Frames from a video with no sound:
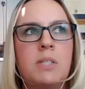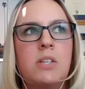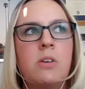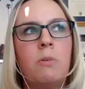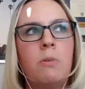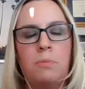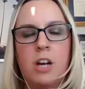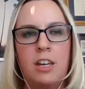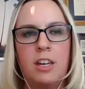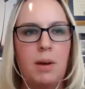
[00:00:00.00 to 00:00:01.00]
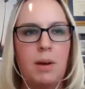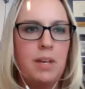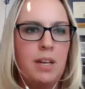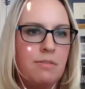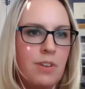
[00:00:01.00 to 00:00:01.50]
So talking
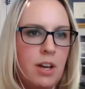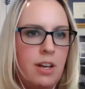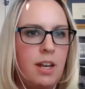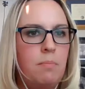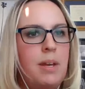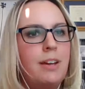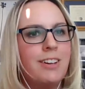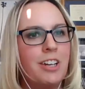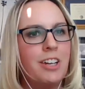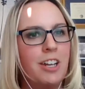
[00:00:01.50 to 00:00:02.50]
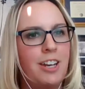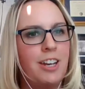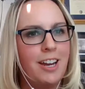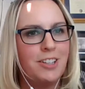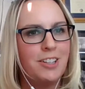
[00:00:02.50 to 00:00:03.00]
about being fun and being a
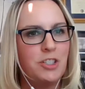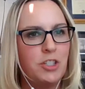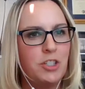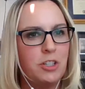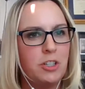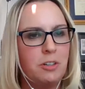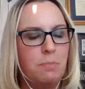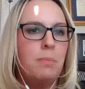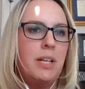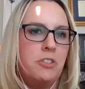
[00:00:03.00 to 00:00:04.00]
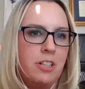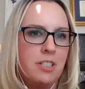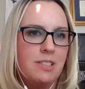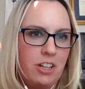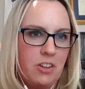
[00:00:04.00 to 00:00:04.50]
connector, peer
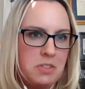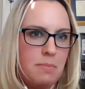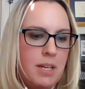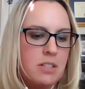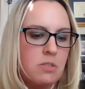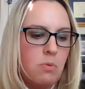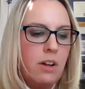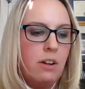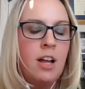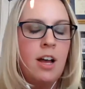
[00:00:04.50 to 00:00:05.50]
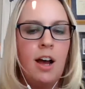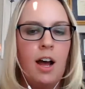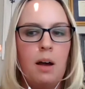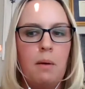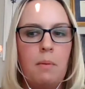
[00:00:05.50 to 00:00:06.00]
mentor is very, very close to me
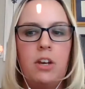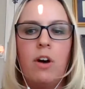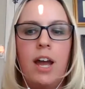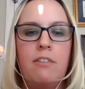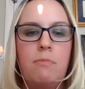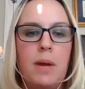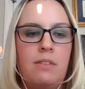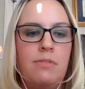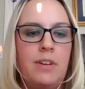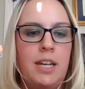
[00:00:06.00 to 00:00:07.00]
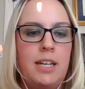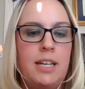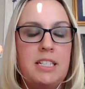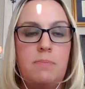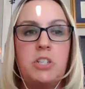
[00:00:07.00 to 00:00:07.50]
as well. I know I have
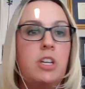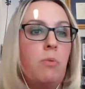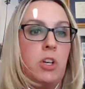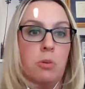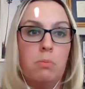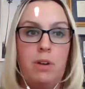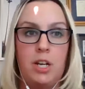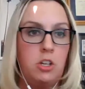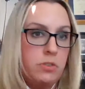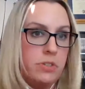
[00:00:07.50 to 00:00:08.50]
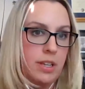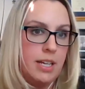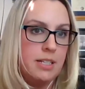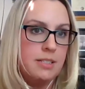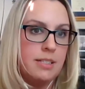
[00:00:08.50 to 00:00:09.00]
benefited, especially when you're
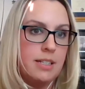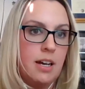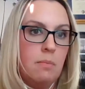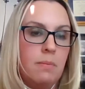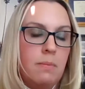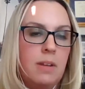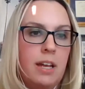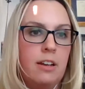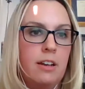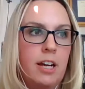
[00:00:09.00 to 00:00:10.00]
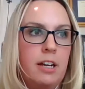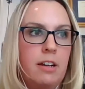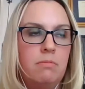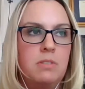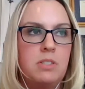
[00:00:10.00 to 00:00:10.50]
brand new to this. Like
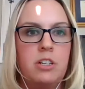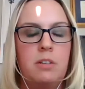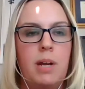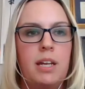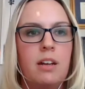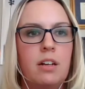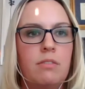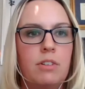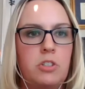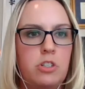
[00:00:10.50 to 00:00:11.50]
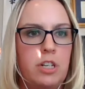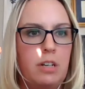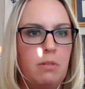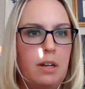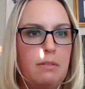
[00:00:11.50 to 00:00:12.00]
I started my
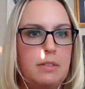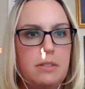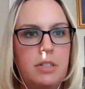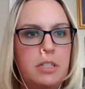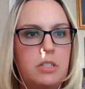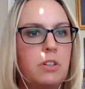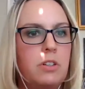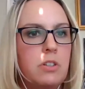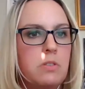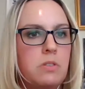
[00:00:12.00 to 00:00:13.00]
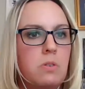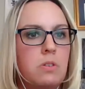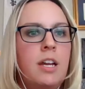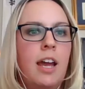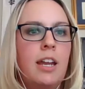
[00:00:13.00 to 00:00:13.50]
caregiver journey when I was 32 years
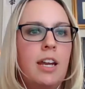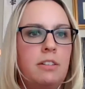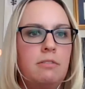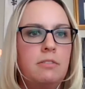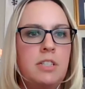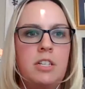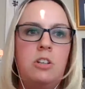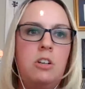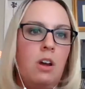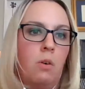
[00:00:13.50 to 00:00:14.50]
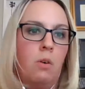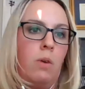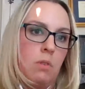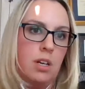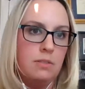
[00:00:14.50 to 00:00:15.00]
old, and I didn't know
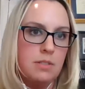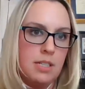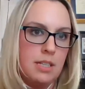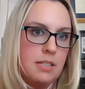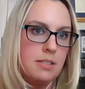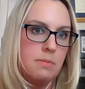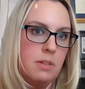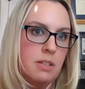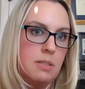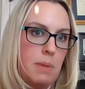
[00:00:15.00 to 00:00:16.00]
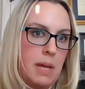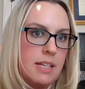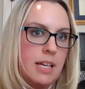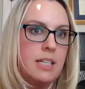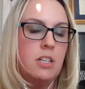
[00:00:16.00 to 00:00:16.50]
anyone else in this
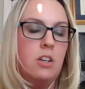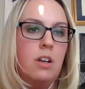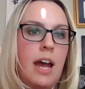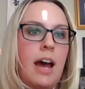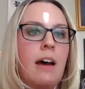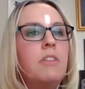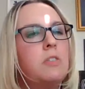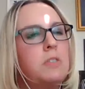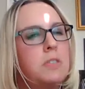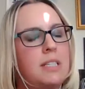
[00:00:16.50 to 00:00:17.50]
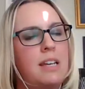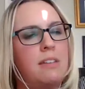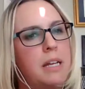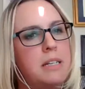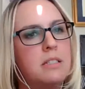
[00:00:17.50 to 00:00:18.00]
space. I didn't have those
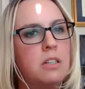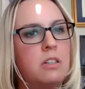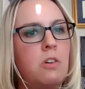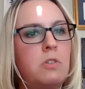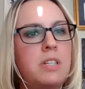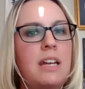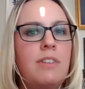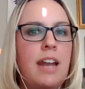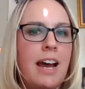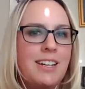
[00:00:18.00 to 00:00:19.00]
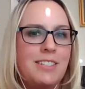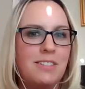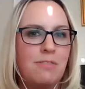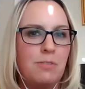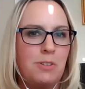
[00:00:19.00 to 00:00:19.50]
safe places to go to even
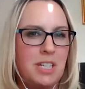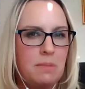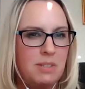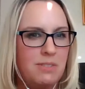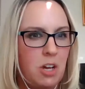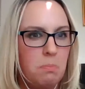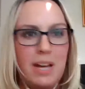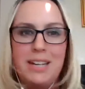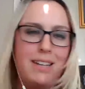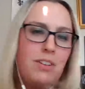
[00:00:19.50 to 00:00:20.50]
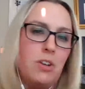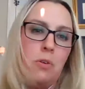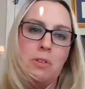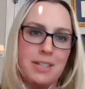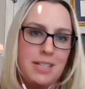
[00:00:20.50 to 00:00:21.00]
ask for the types of help. I didn't
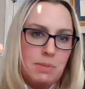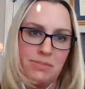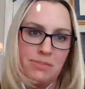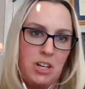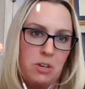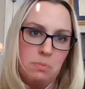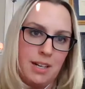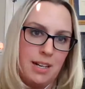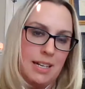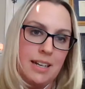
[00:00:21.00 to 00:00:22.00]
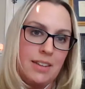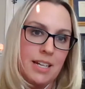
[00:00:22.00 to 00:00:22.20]
even know the types of help that I needed